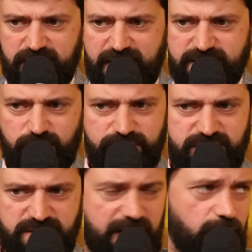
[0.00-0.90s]
That's
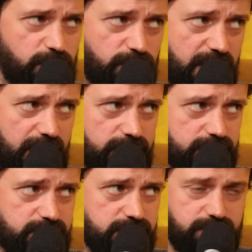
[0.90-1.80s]
obviously terrible now.
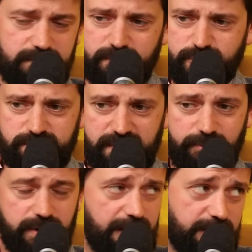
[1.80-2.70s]
Women shouldn't be
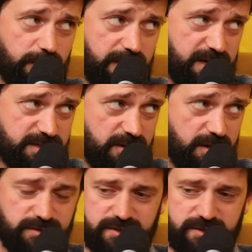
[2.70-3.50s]
allowed anywhere near science.